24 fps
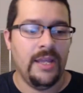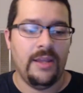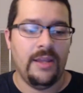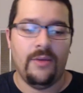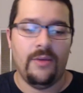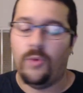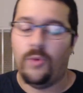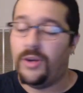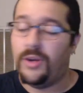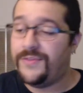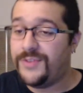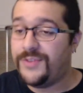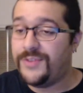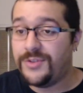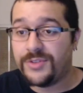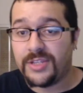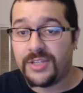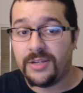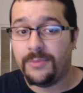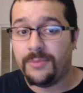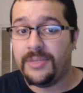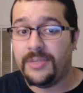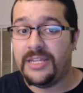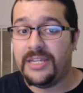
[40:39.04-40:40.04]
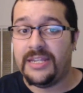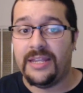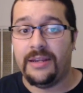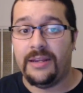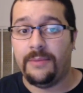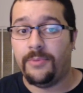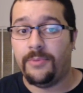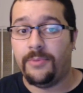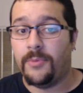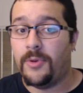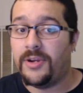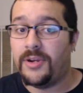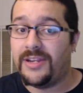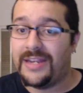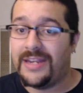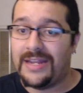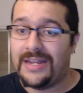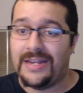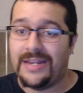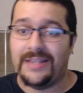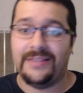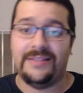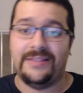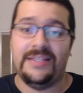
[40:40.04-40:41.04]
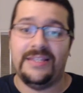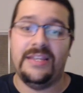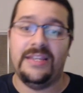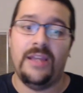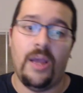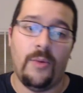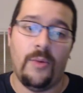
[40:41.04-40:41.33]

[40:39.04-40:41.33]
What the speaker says: one of you is gonna be getting promoted to NXT.